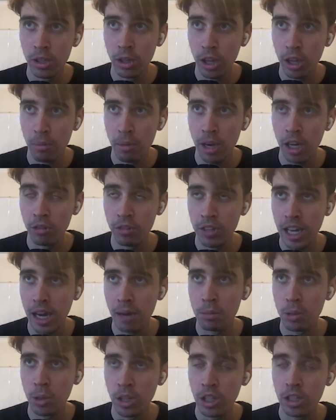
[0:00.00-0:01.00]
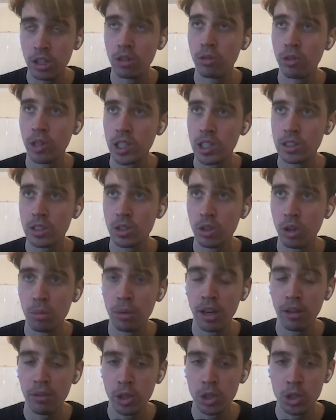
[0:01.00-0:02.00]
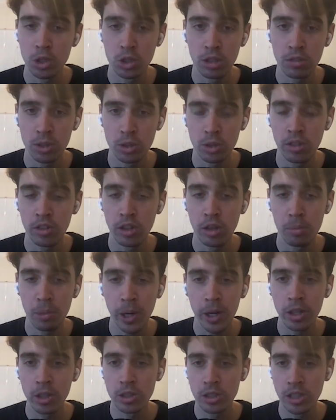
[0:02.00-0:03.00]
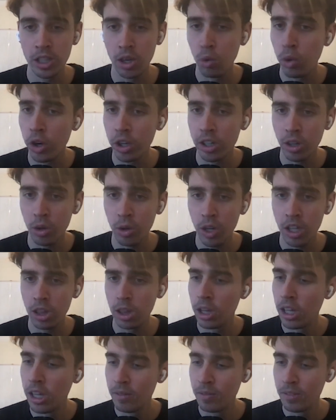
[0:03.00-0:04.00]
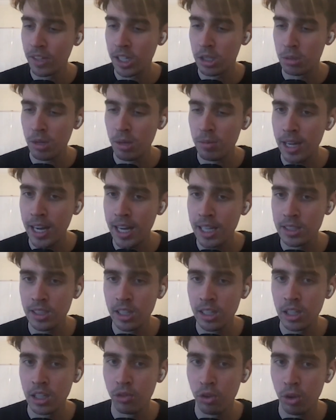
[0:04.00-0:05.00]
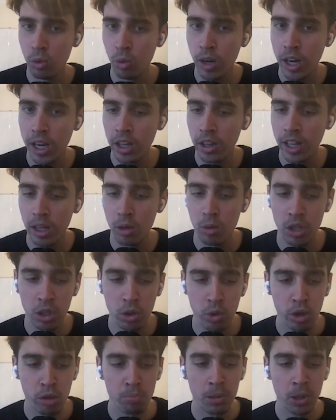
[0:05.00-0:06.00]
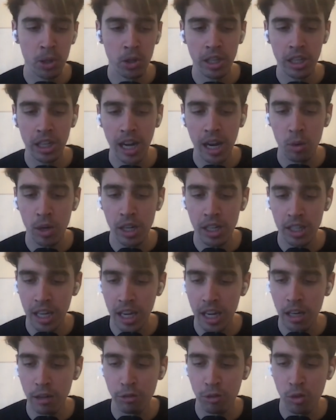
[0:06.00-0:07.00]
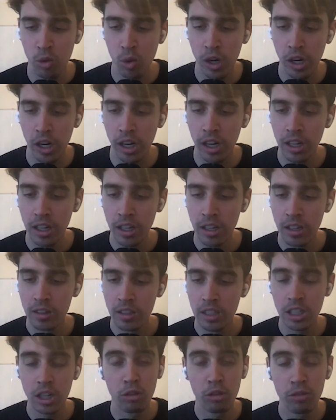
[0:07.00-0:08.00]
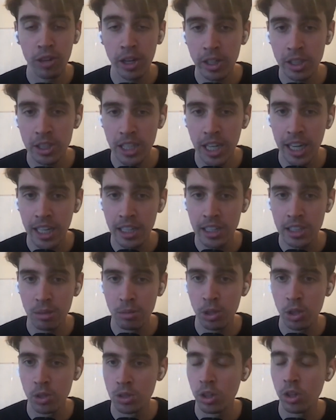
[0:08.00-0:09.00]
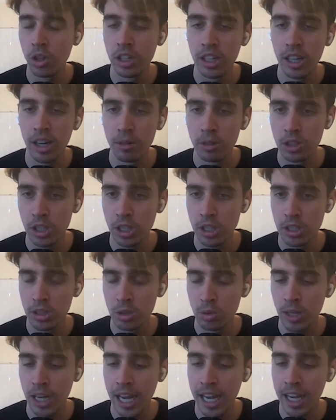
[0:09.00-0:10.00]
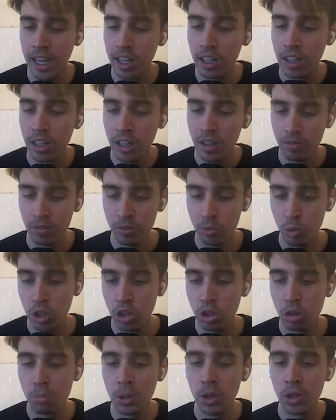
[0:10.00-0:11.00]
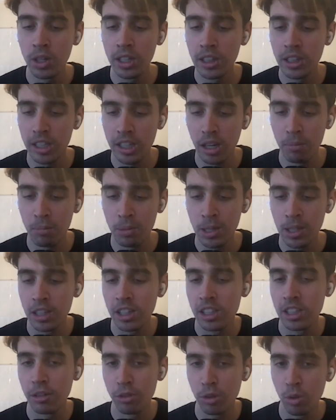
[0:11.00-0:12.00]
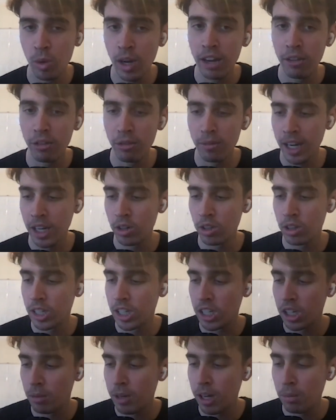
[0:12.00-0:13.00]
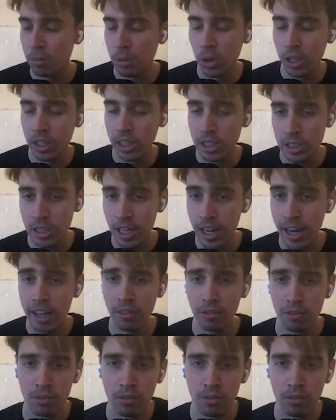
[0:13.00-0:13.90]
the amount of capital that you've raised or by virtue of sort of the partners that you're working with? And to maybe ask that a different way, like when you were building IYK for, Verite and some of those early conversations we had, were you building the company in a different way from how you're thinking about building it today?